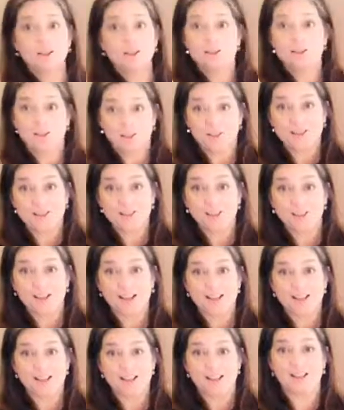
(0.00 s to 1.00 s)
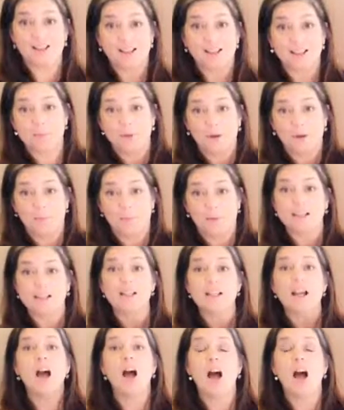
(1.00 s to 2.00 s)
so yesterday I did an experiment.
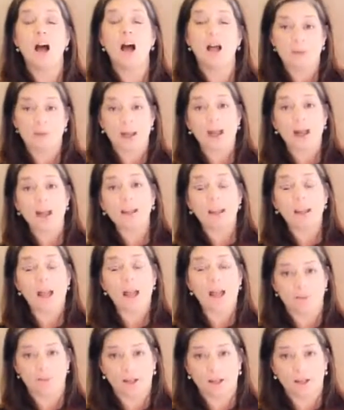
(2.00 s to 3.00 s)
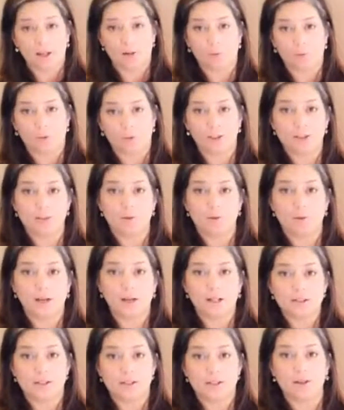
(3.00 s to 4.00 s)
I'm back at regular work. So when
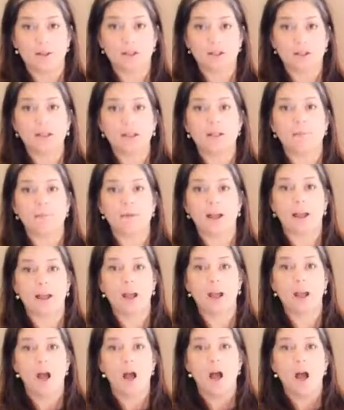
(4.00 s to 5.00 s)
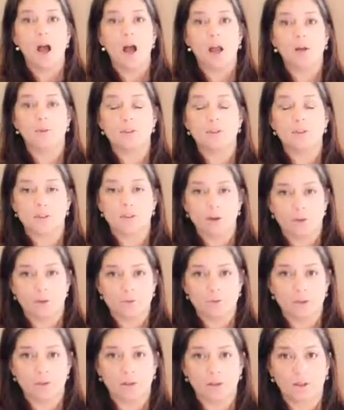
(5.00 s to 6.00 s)
I started eBay, I was
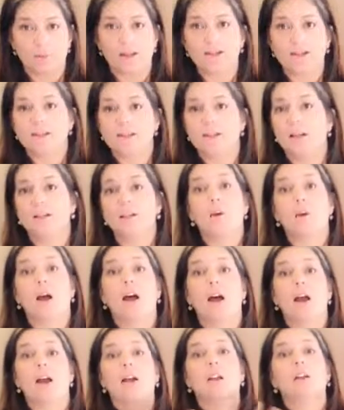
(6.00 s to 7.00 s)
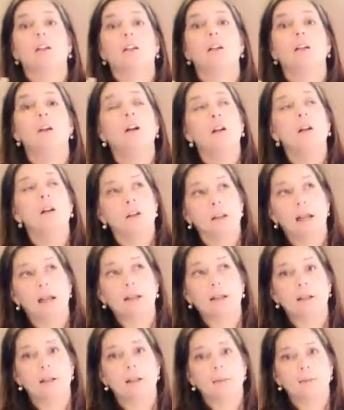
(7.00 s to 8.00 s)
homeschooling my son, so I had
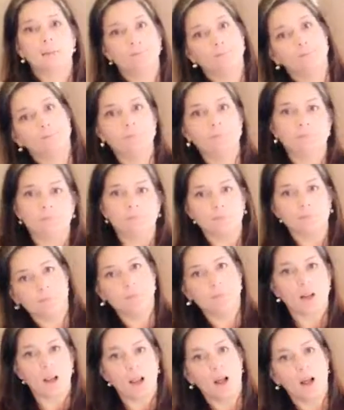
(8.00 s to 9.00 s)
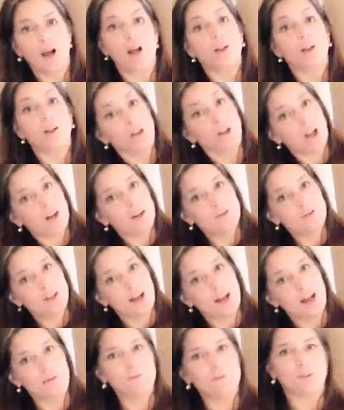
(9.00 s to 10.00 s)
like a lot of
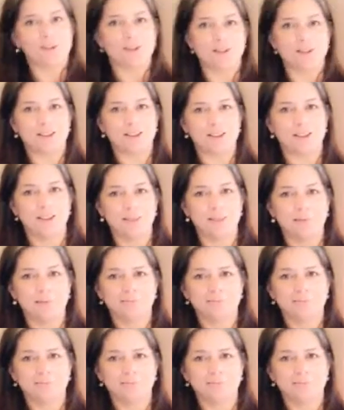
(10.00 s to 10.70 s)
time versus